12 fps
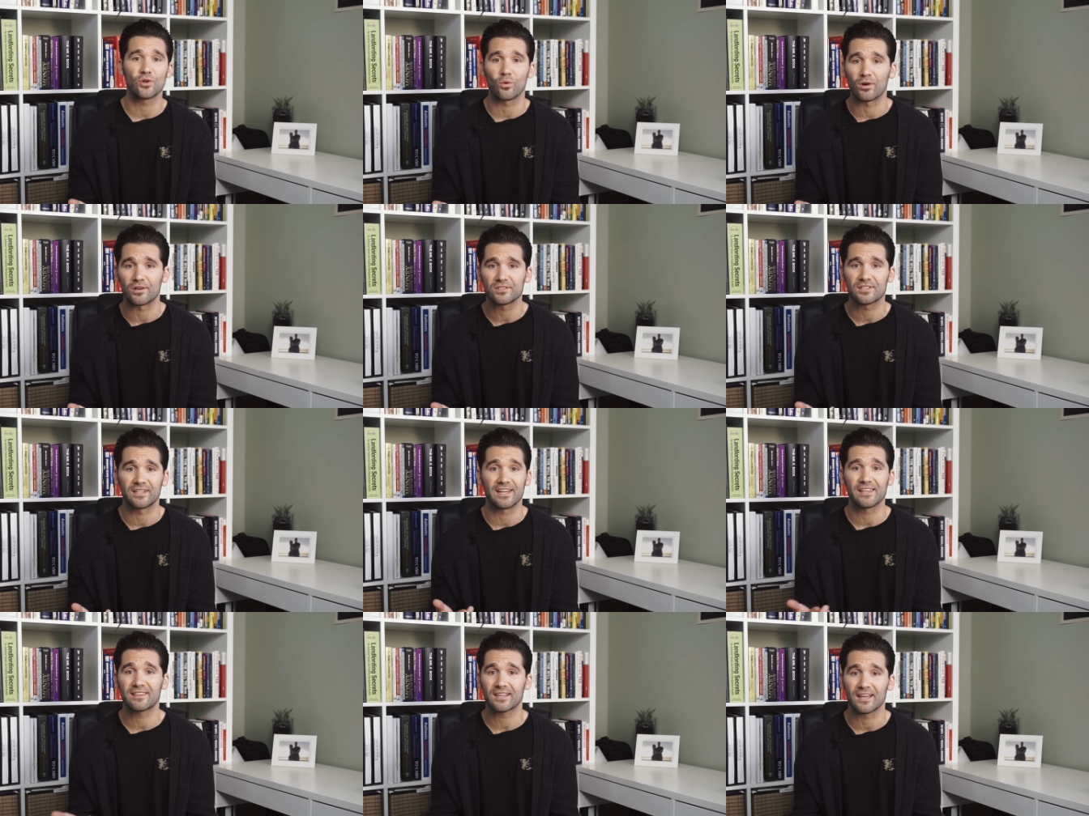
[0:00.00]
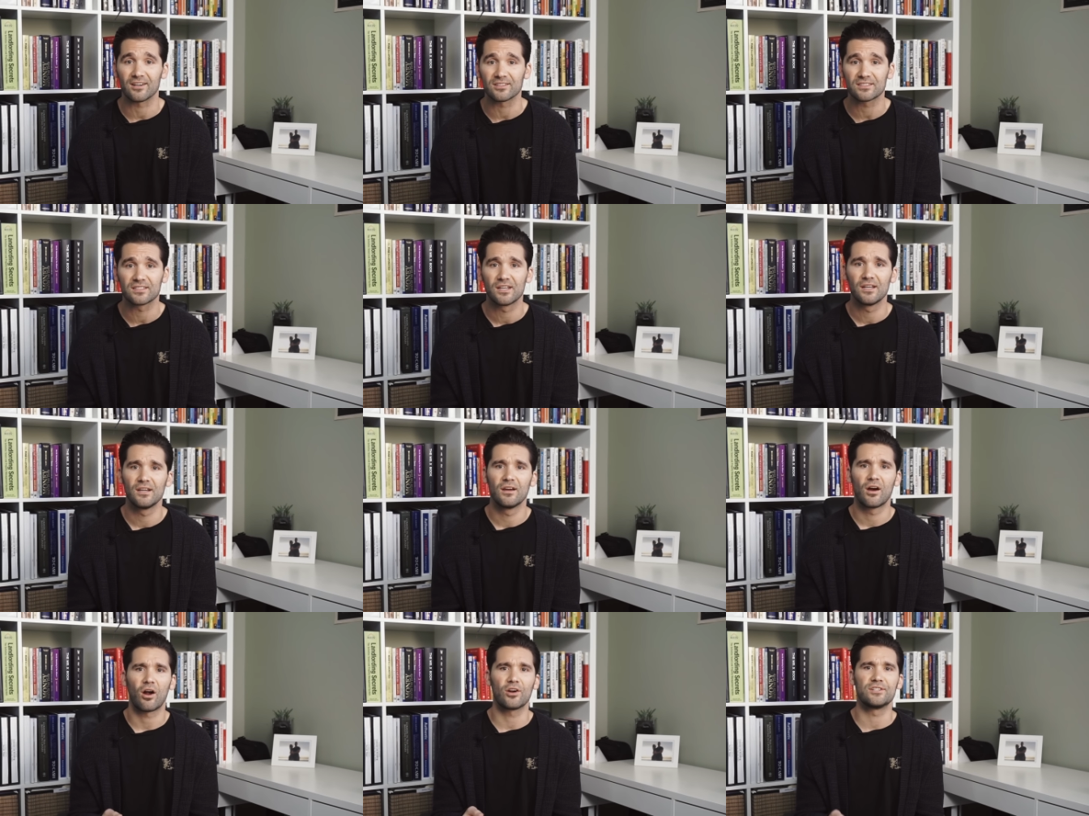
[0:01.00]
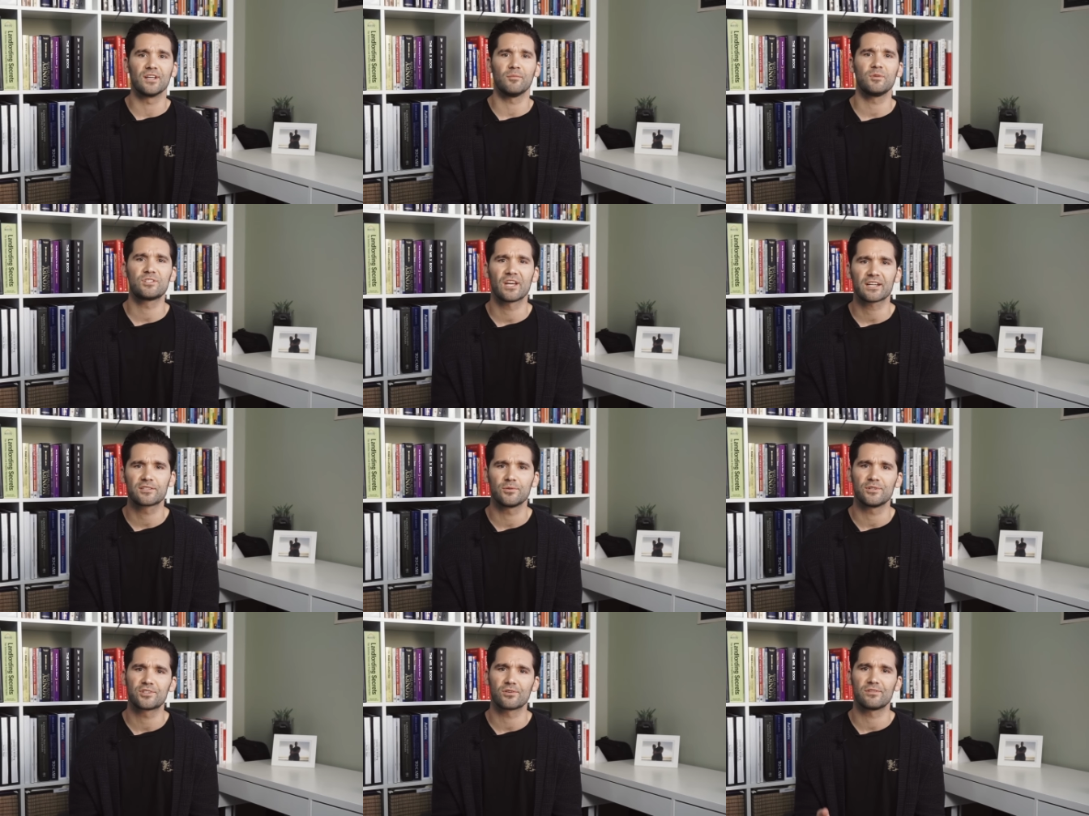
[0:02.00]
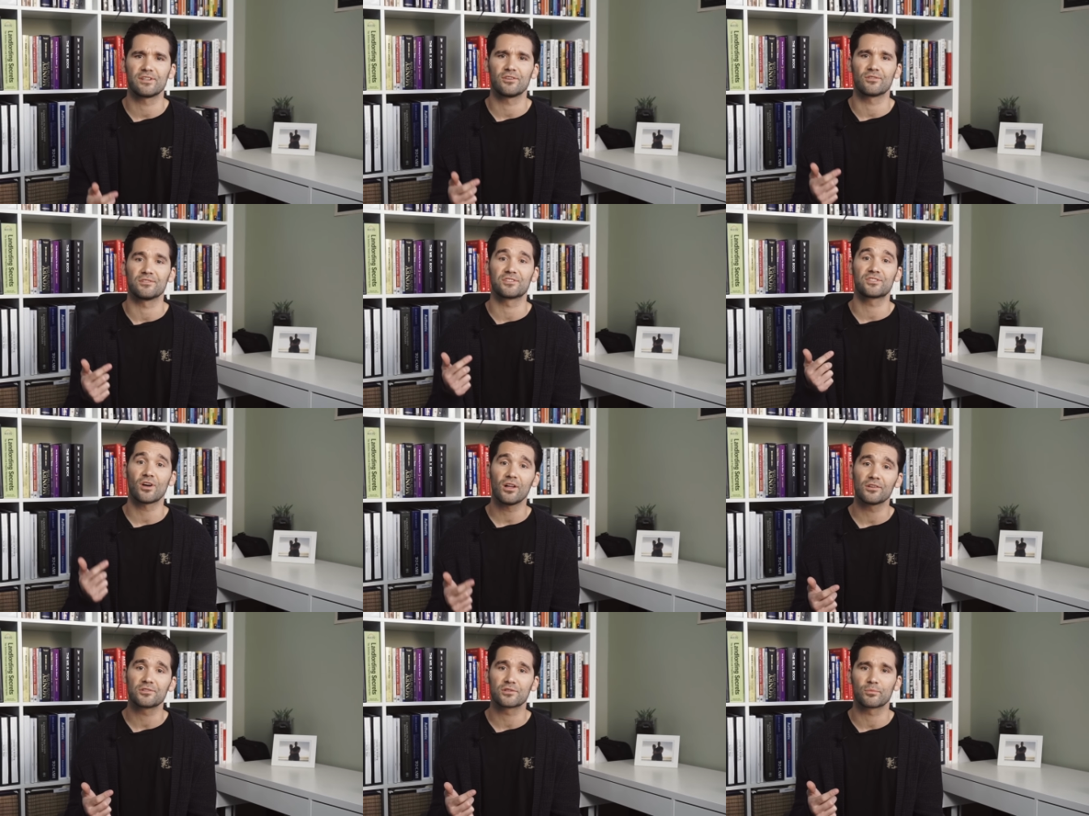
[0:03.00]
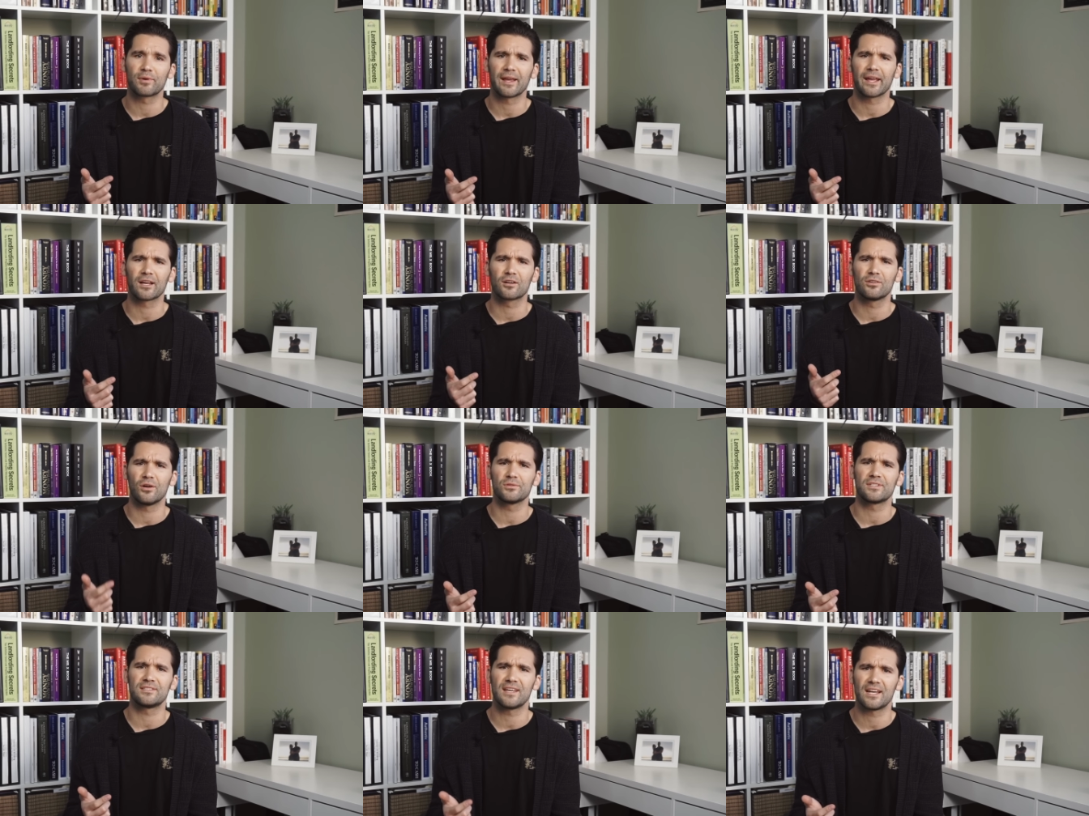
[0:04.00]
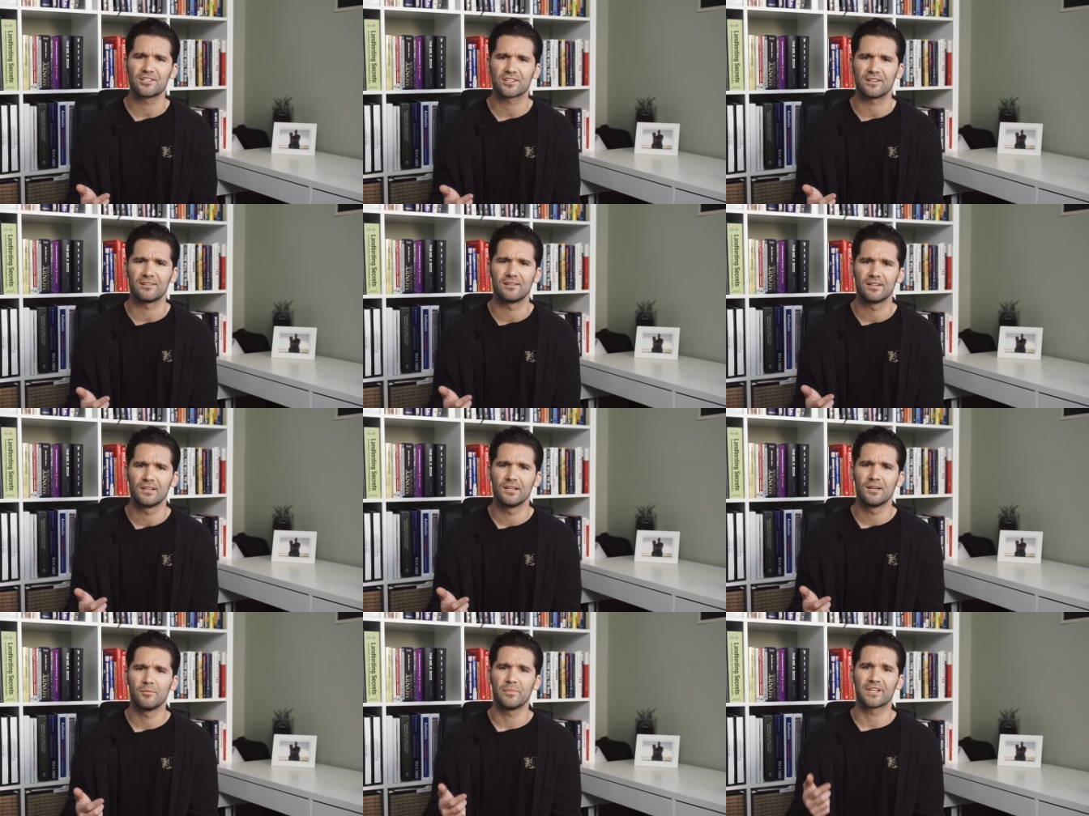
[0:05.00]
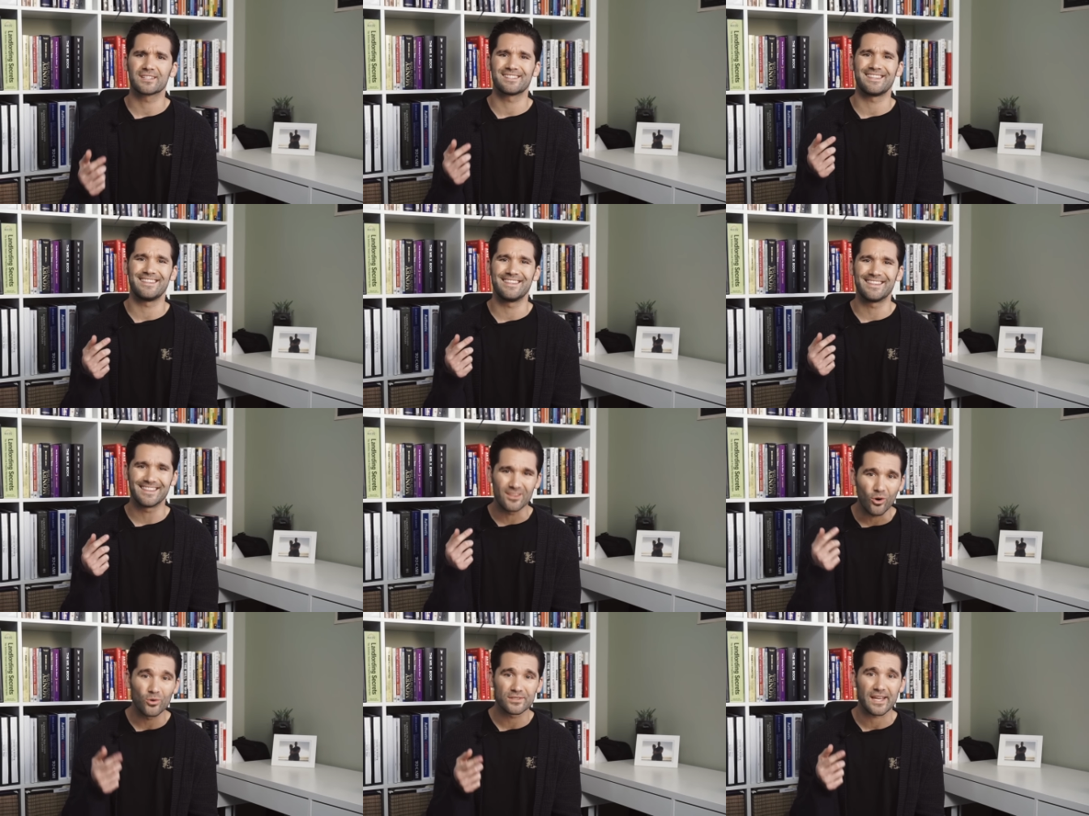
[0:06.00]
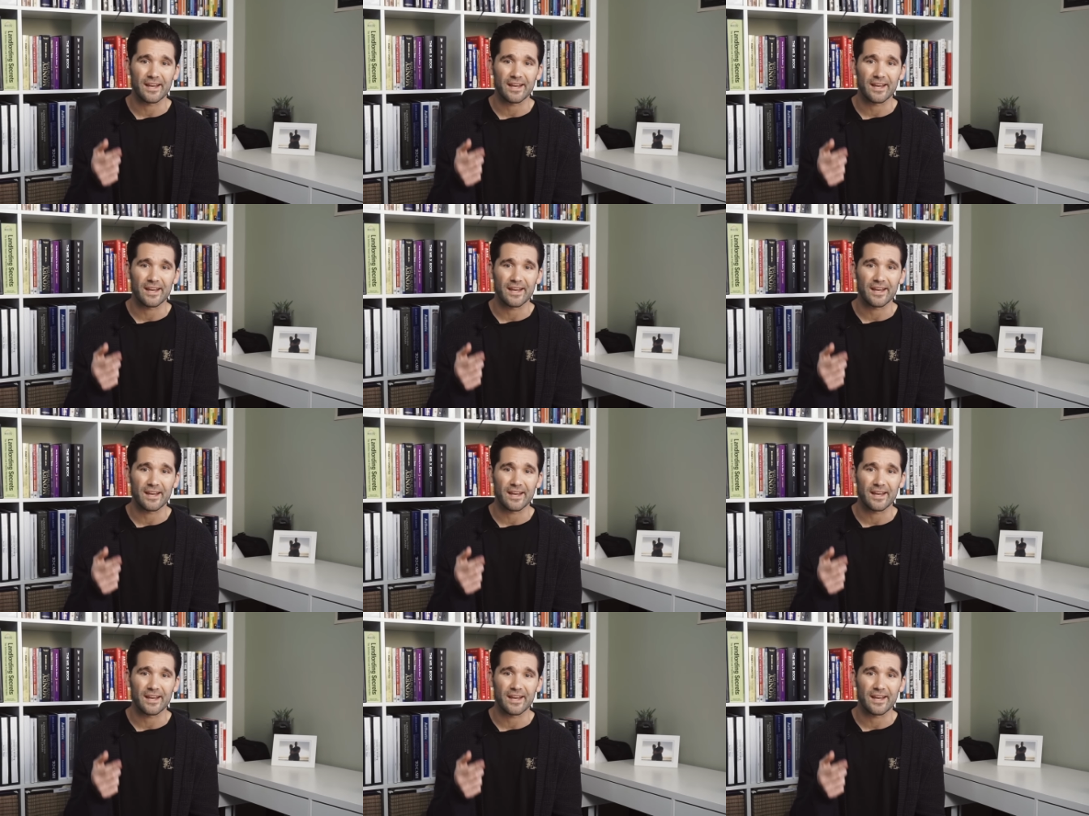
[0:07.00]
doors and anything else, are double checked to ensure that your installers are paying close attention, because those